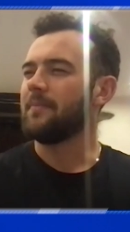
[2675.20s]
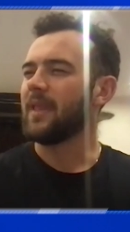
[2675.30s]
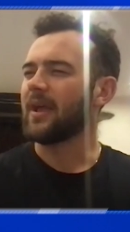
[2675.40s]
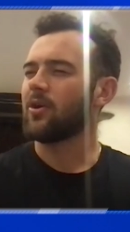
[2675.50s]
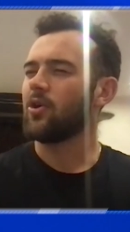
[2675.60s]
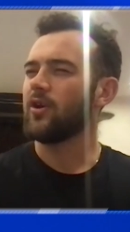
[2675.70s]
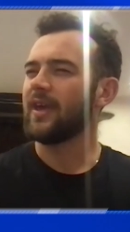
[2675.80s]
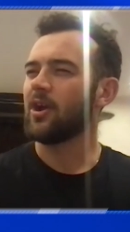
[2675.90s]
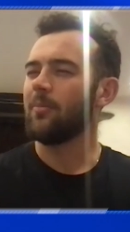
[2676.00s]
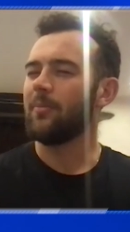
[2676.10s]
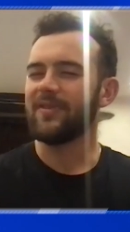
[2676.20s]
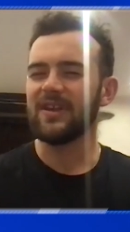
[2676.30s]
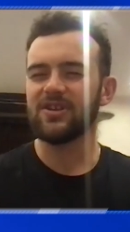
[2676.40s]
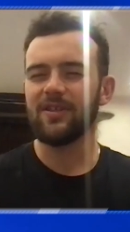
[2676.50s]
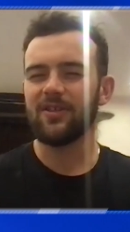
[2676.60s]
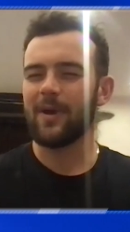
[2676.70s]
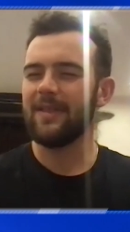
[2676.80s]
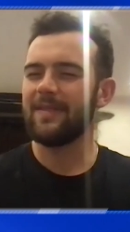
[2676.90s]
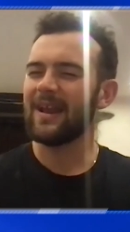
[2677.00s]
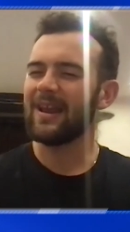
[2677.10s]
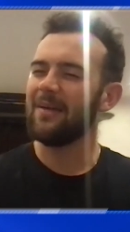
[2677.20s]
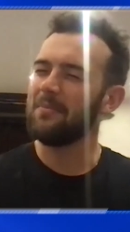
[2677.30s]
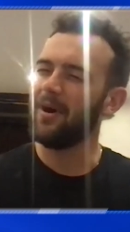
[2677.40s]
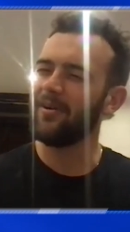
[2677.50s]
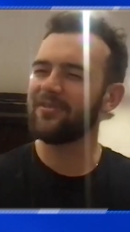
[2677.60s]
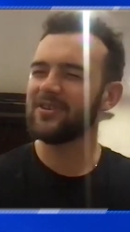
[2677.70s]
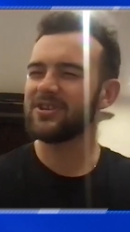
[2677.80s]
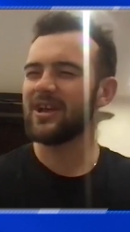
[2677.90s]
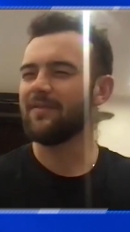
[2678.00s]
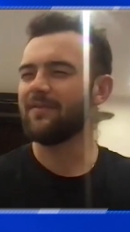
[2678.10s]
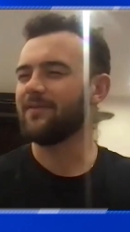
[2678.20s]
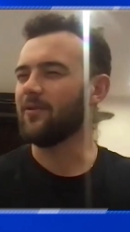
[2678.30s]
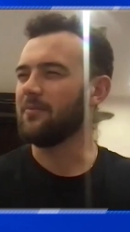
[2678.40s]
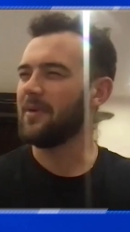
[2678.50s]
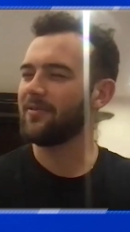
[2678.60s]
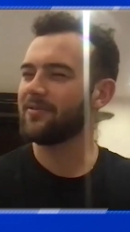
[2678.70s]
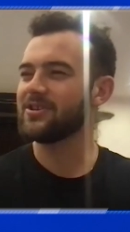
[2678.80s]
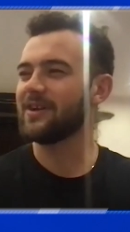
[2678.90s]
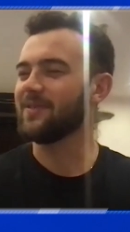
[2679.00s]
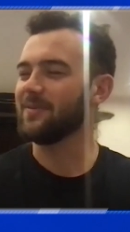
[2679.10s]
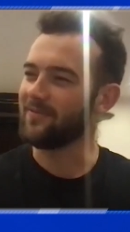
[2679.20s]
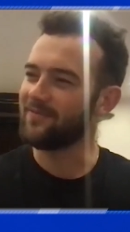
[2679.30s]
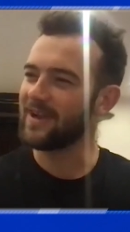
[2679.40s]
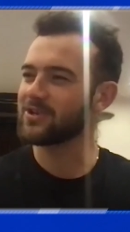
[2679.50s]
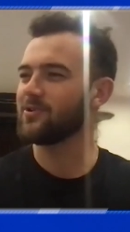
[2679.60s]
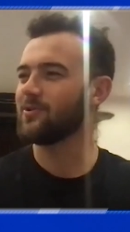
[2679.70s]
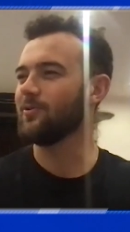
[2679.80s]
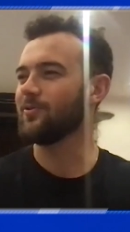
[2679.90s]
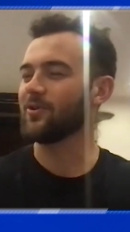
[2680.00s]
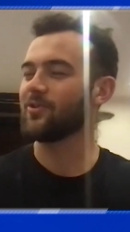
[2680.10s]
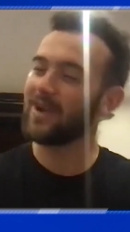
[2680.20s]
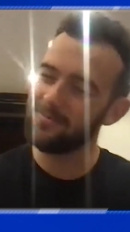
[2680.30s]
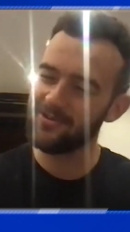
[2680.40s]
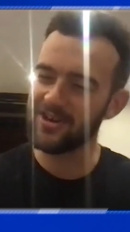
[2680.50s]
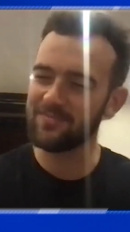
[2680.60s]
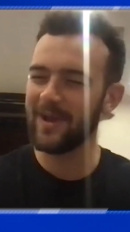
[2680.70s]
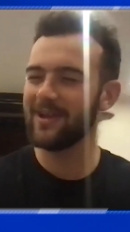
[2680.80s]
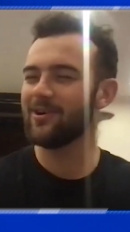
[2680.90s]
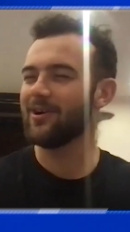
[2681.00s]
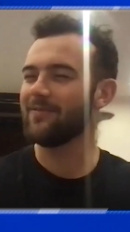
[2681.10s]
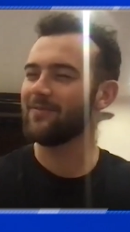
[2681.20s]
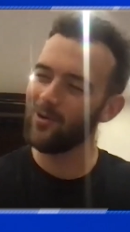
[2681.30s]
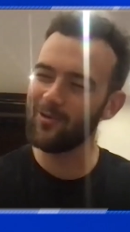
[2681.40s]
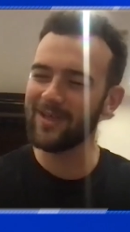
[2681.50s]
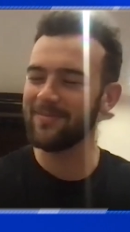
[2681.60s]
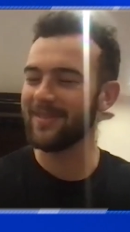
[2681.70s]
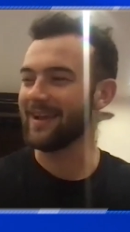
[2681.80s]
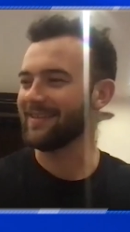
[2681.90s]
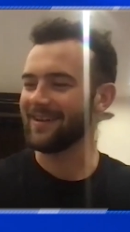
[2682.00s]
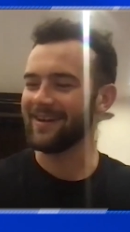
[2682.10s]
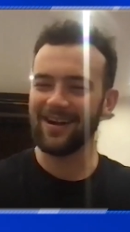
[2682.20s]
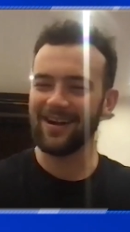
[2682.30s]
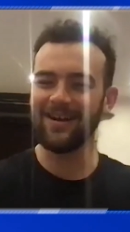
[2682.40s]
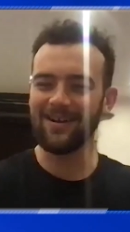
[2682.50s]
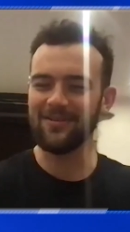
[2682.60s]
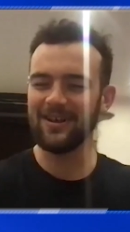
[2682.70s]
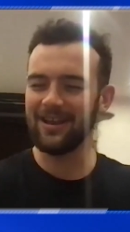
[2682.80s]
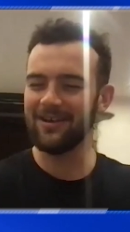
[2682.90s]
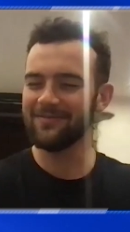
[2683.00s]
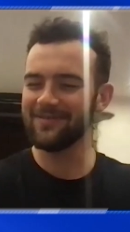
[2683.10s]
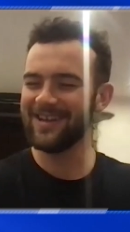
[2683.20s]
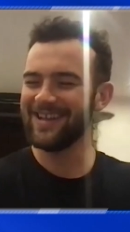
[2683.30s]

like cooking competition. So anything like MasterChef or MasterChef The Professionals or Great British Bake Off or all them things I really love.